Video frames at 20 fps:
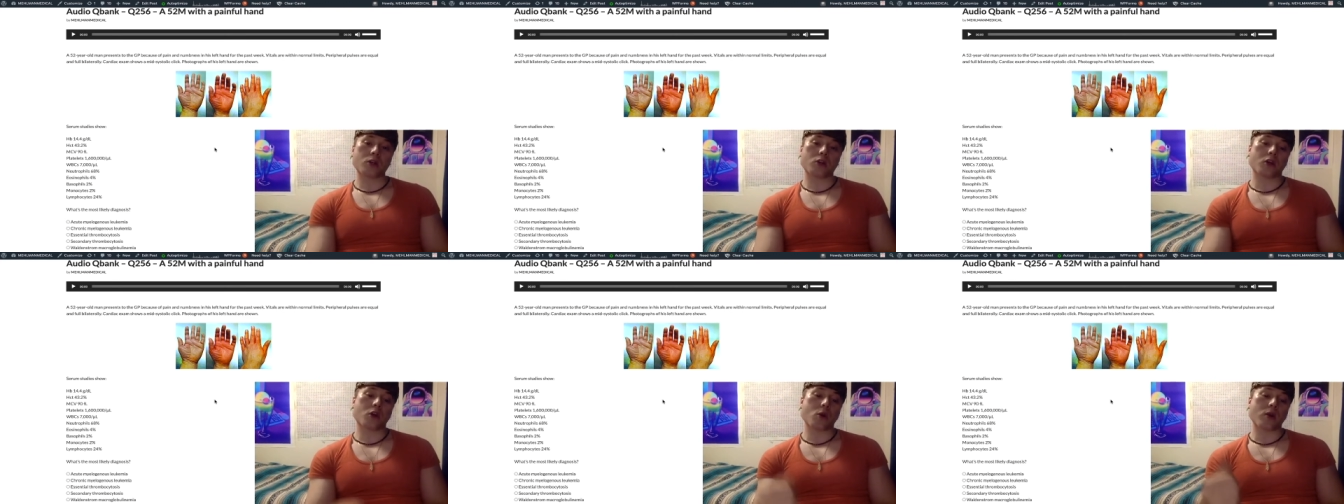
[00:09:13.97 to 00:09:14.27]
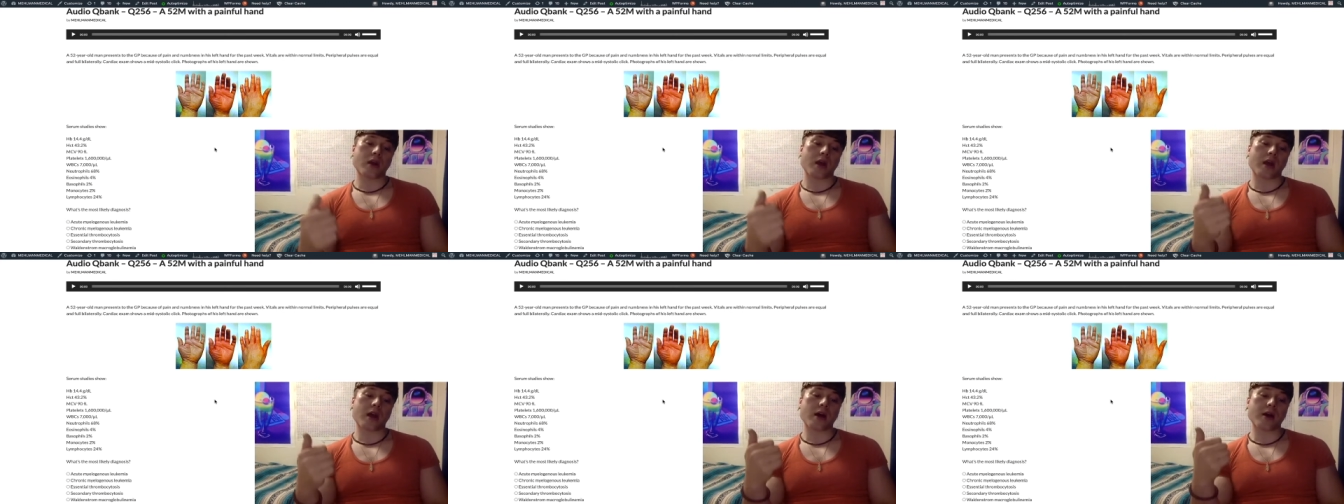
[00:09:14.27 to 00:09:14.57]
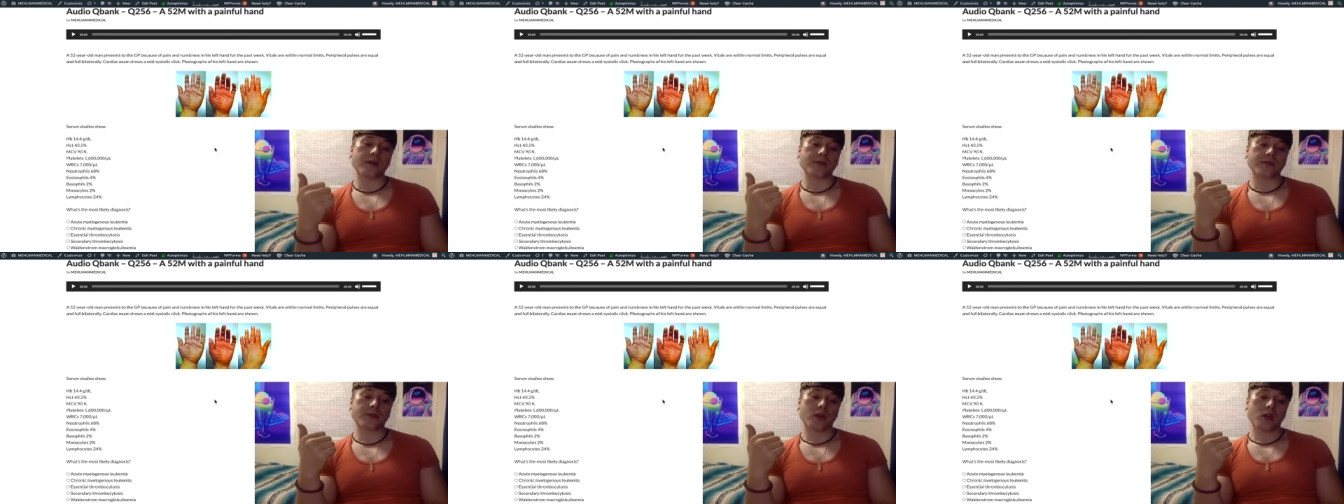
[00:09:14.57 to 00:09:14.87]
You're going to
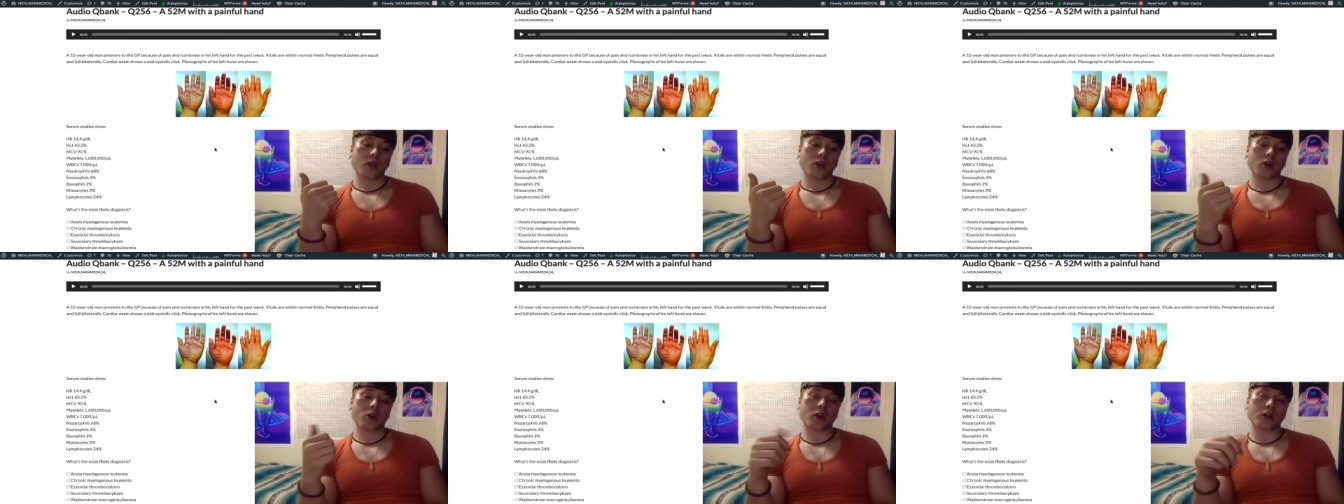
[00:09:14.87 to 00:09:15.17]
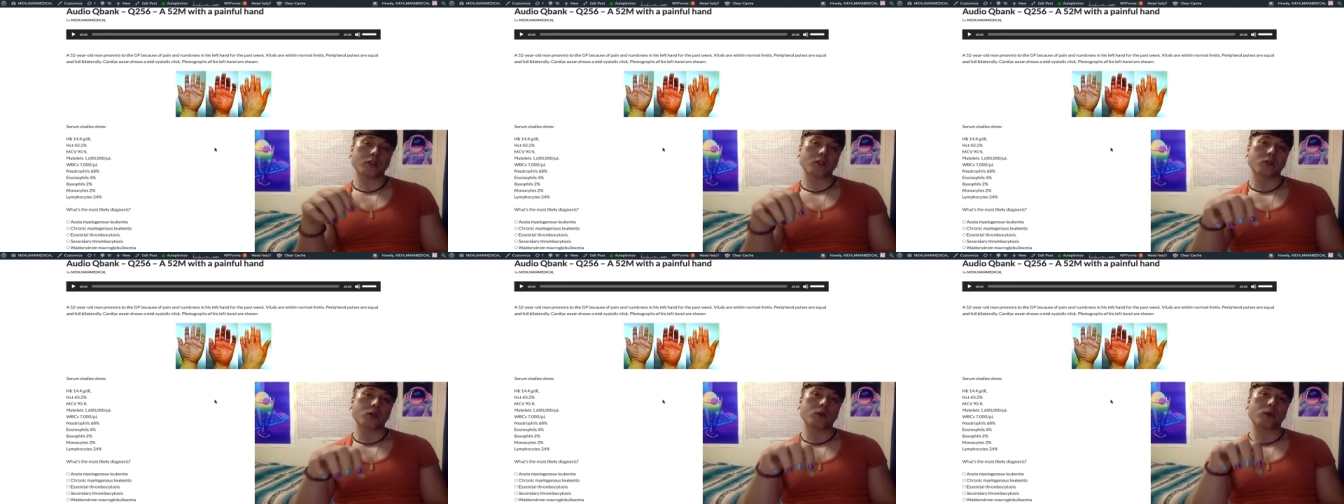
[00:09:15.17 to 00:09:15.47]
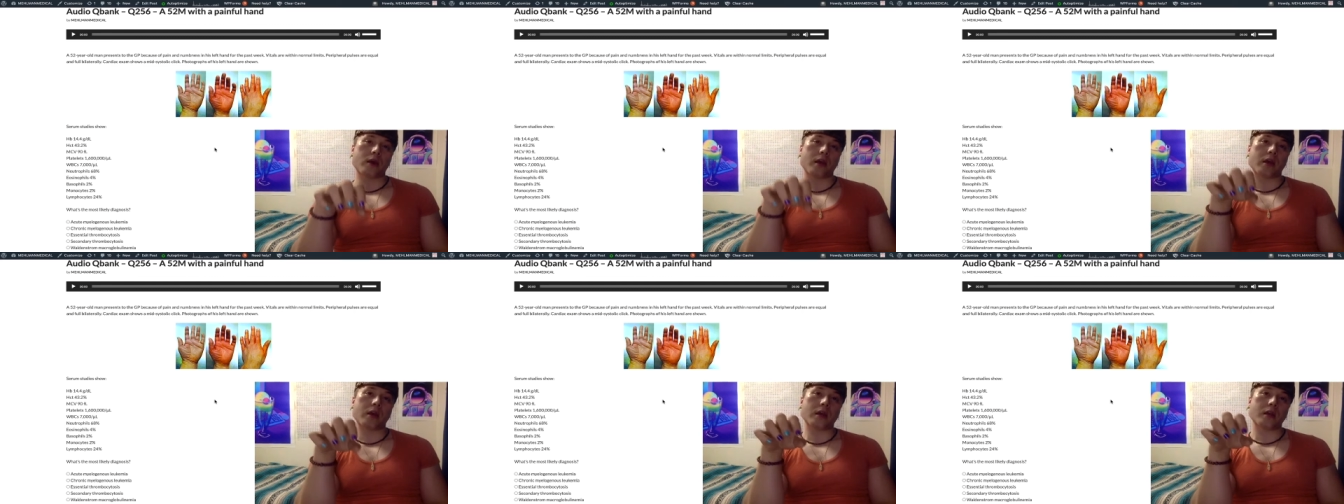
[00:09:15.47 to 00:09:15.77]
have. You're going to do
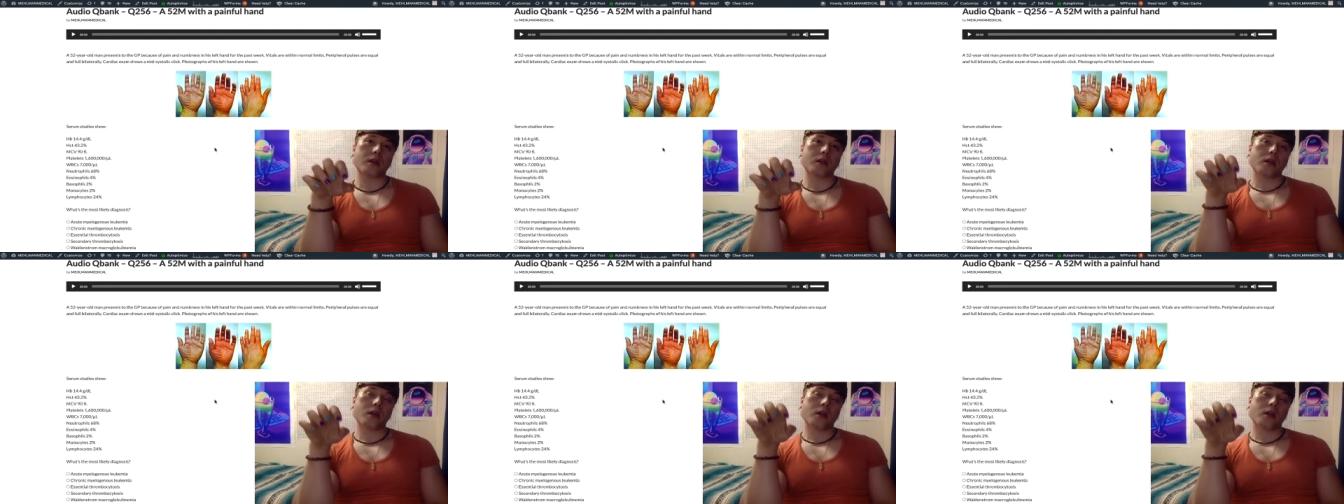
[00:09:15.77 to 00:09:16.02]
a